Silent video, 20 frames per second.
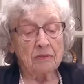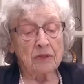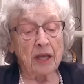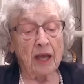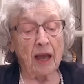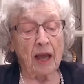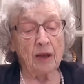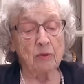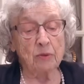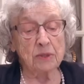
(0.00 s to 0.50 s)

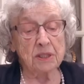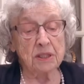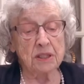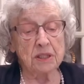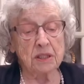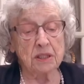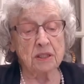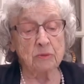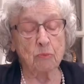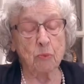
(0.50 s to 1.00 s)
Yeah, I was
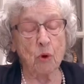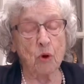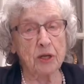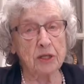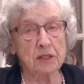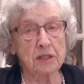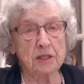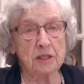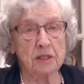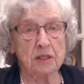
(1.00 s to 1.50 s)

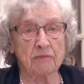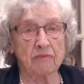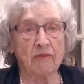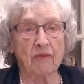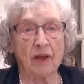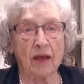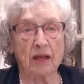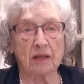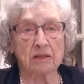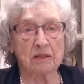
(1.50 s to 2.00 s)
disappointed, in
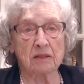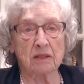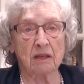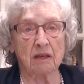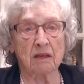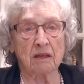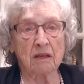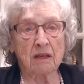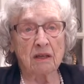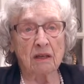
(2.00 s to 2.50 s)
fact,
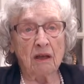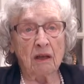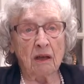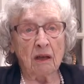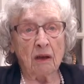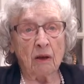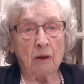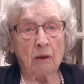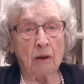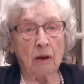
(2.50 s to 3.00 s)

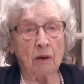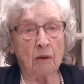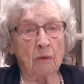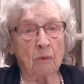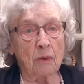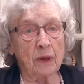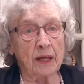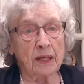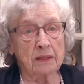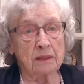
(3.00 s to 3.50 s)

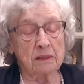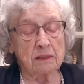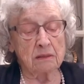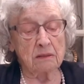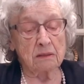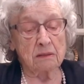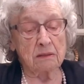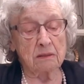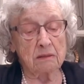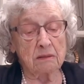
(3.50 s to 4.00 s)
when
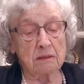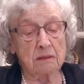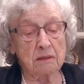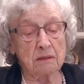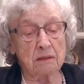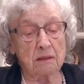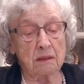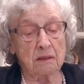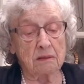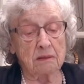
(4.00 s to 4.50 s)

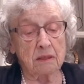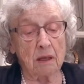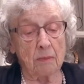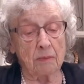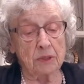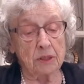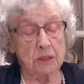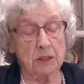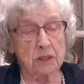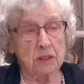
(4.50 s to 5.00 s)

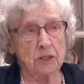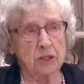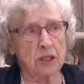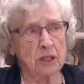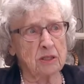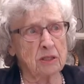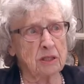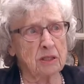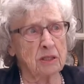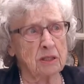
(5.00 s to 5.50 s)
somebody
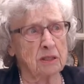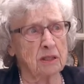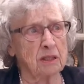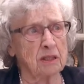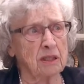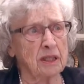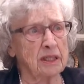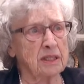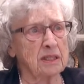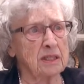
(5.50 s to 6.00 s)
suggested
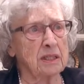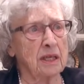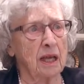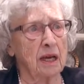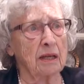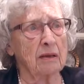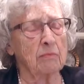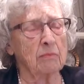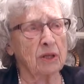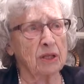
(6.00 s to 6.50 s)
that they
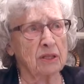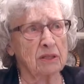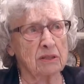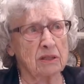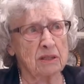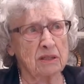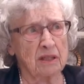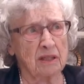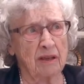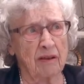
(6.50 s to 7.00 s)
sell it
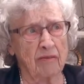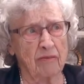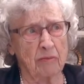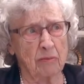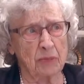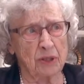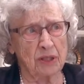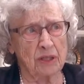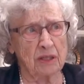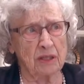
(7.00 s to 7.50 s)
because the
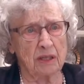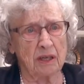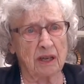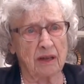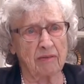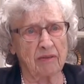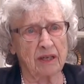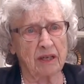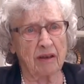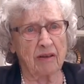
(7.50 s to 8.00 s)
government didn't
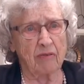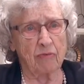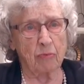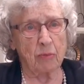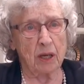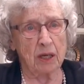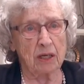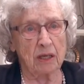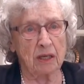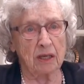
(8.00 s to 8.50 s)
have enough
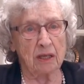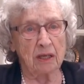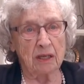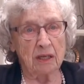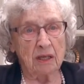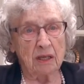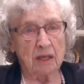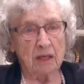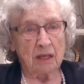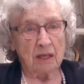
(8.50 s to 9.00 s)
money.
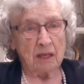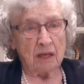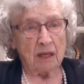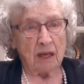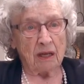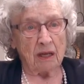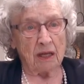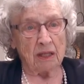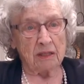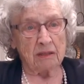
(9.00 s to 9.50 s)

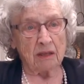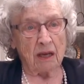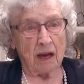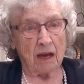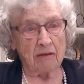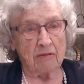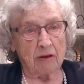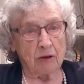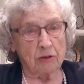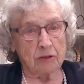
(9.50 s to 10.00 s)
And
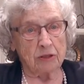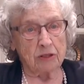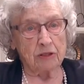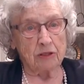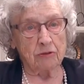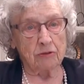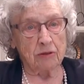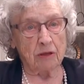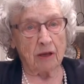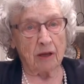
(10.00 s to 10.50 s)
I wrote
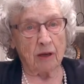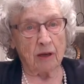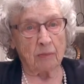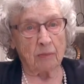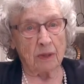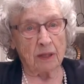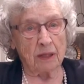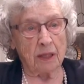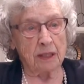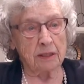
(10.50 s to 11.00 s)

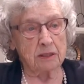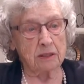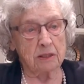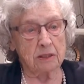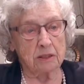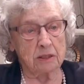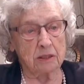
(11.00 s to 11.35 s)
a letter